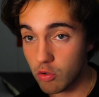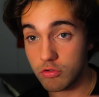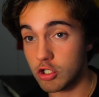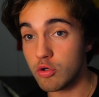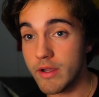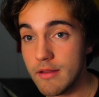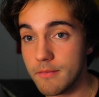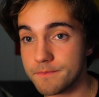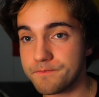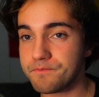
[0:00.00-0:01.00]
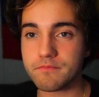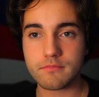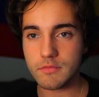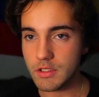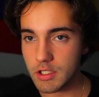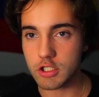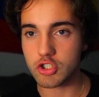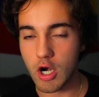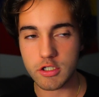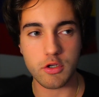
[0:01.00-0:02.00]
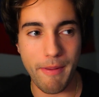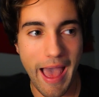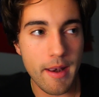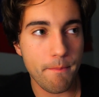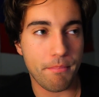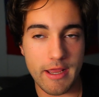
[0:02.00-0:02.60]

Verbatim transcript: Don't do it cuz drugs are bad,